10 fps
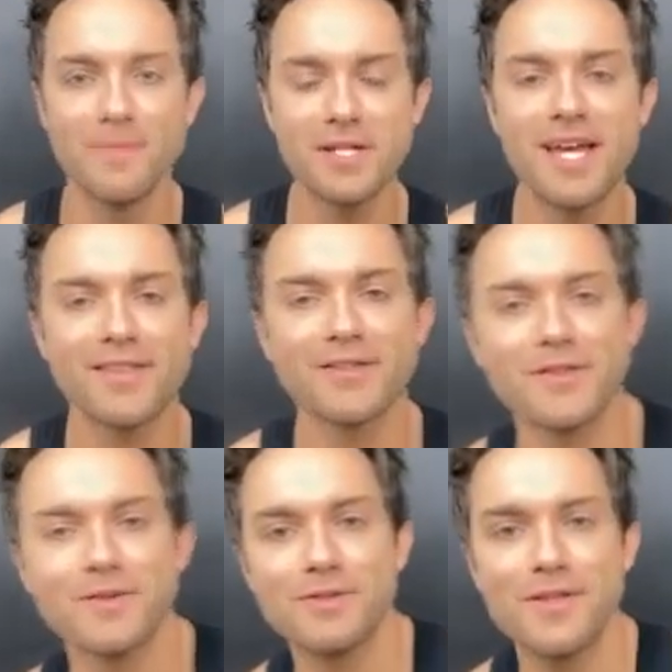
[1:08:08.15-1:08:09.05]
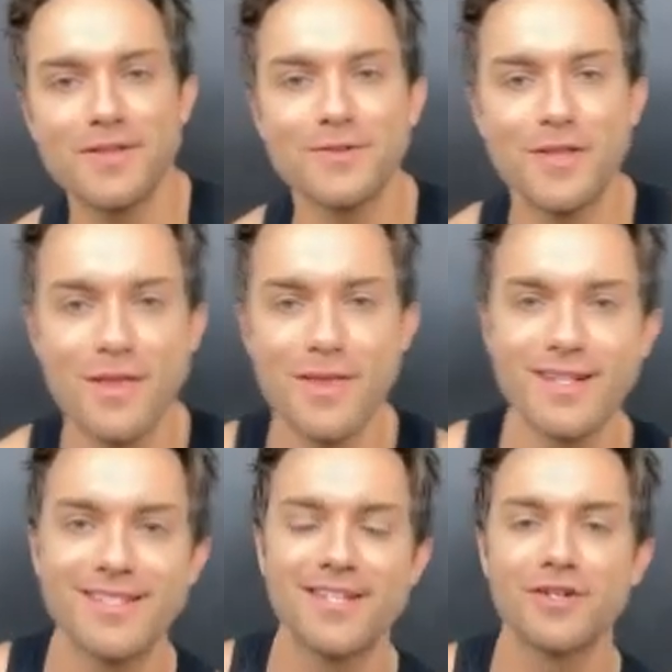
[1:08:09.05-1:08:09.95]
But yeah, those are the
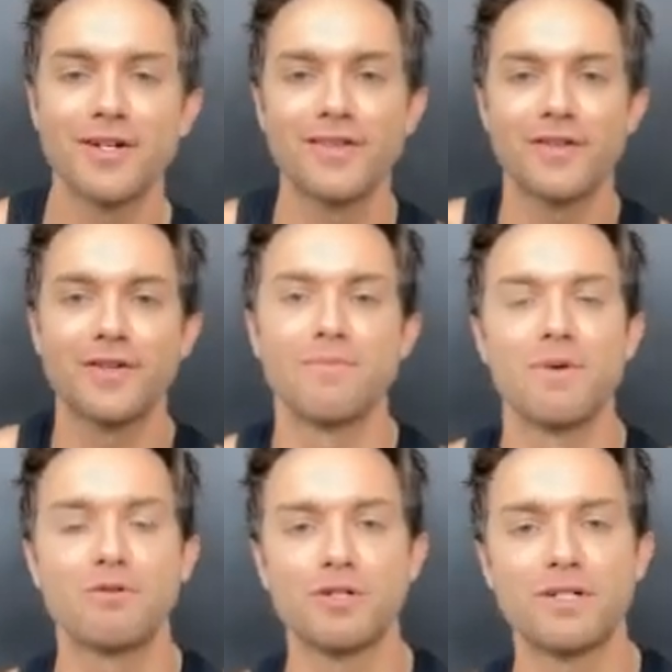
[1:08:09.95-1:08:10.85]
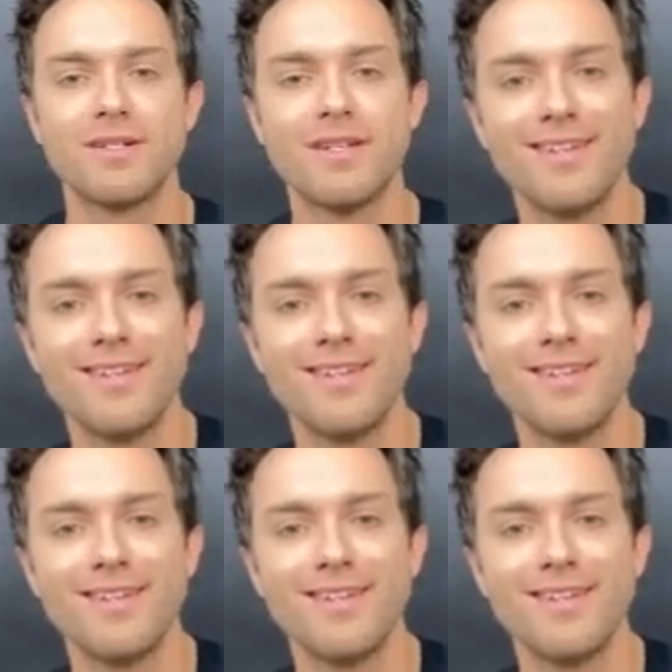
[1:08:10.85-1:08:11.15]
things that are in motion